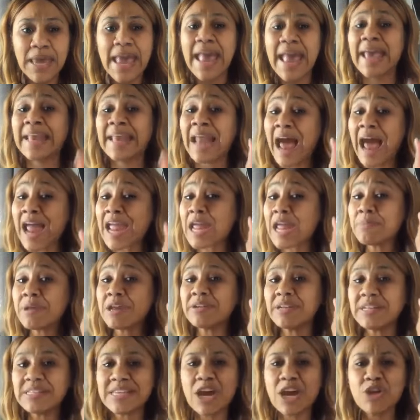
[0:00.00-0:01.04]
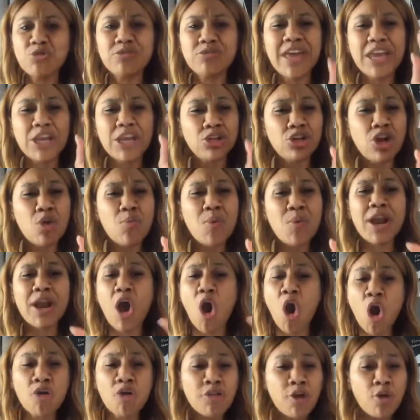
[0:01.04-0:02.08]
And I am here to tell you that, you know what?
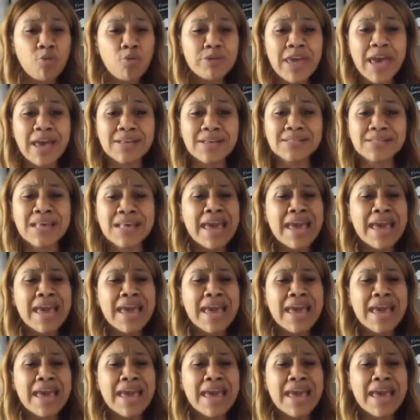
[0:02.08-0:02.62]
Although, yes,